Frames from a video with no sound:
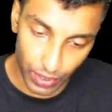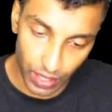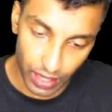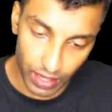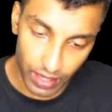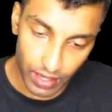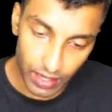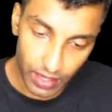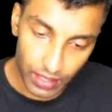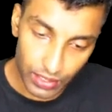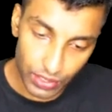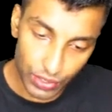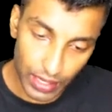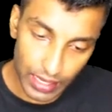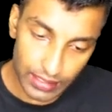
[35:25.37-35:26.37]
Okay,
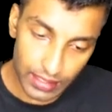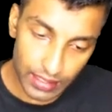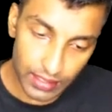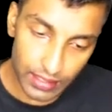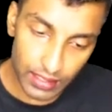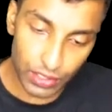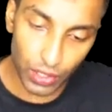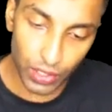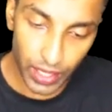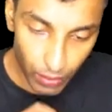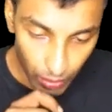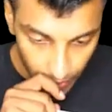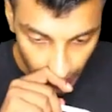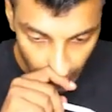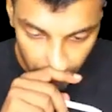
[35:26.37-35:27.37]
so assets is not
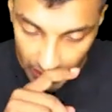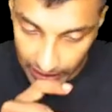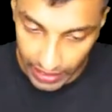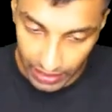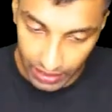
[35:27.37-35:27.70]
equal to liability.